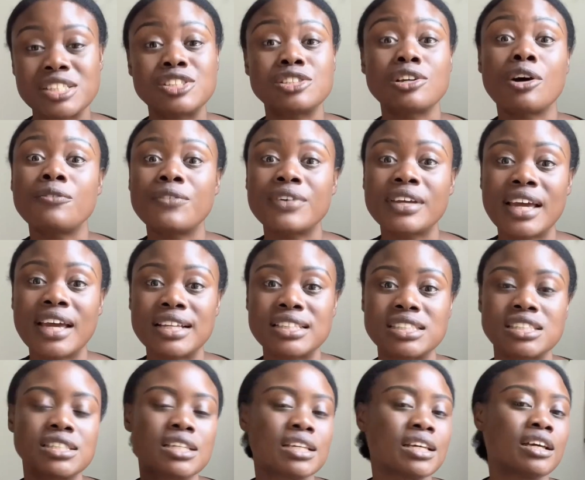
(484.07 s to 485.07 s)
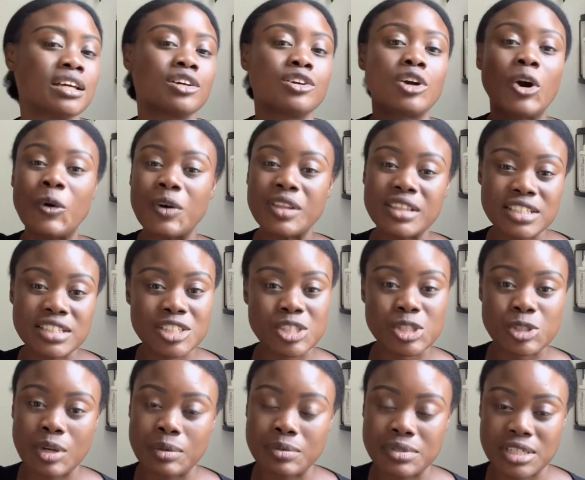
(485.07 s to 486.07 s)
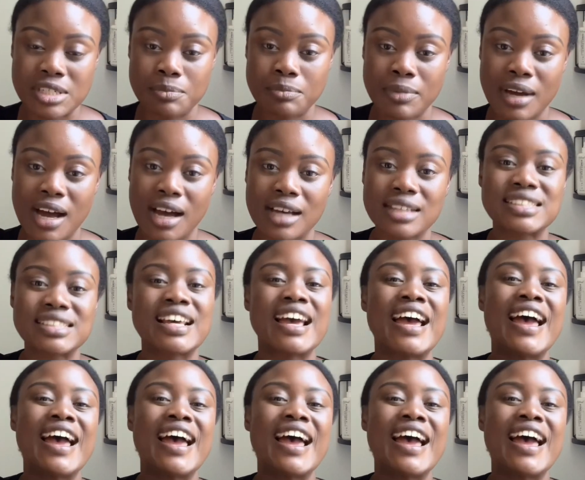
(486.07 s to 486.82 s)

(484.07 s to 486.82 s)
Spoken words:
Don't forget to go in the description box